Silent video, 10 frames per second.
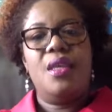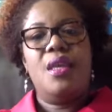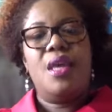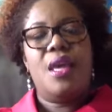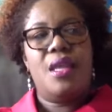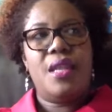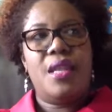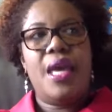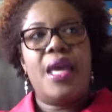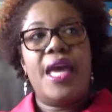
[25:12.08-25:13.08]
And
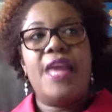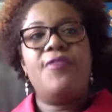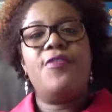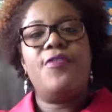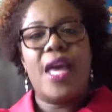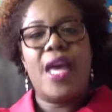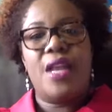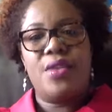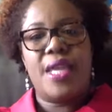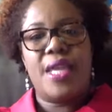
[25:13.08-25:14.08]
I value
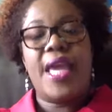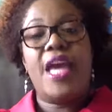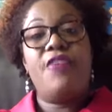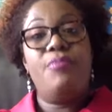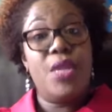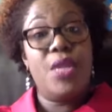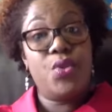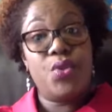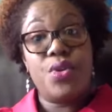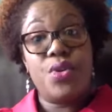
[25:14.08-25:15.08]
that. I have
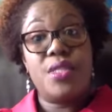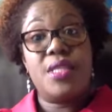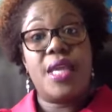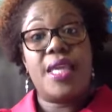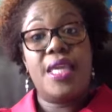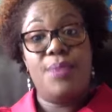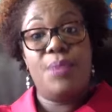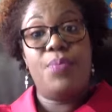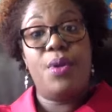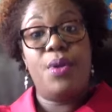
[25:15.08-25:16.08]
mentors that keep me
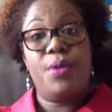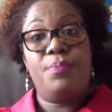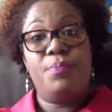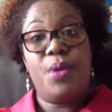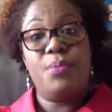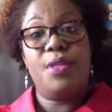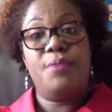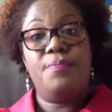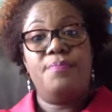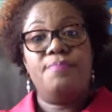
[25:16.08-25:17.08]
pumped up.
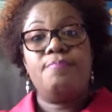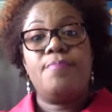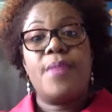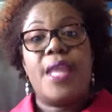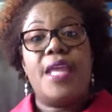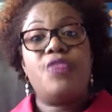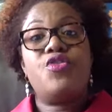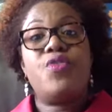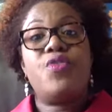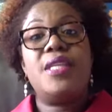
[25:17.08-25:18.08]
And I
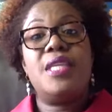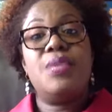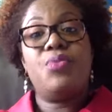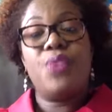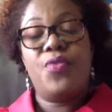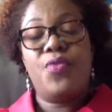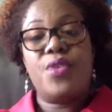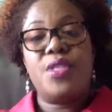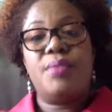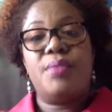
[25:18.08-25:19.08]
try to keep
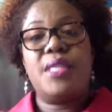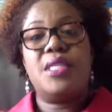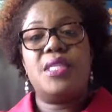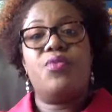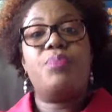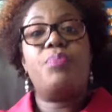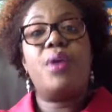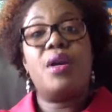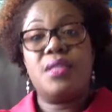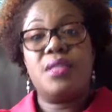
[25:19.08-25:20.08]
reinforcing myself with
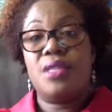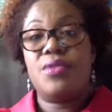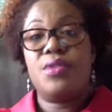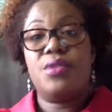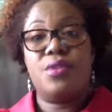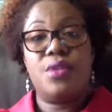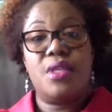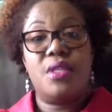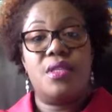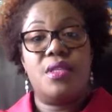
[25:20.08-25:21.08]
positive
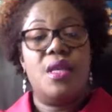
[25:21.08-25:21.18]
stories.